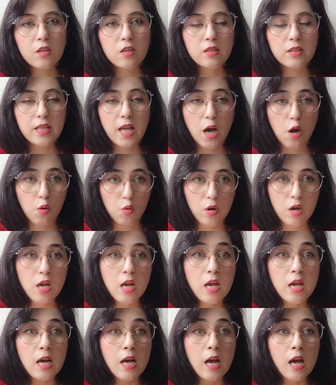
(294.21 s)
Now,
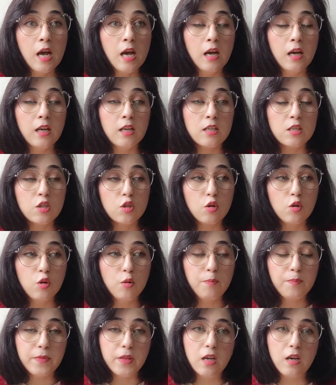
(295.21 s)

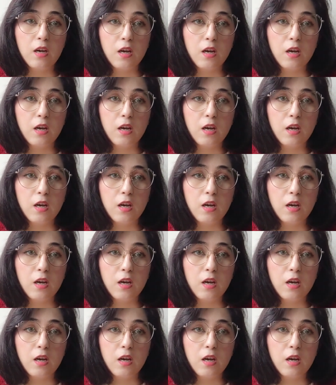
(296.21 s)
so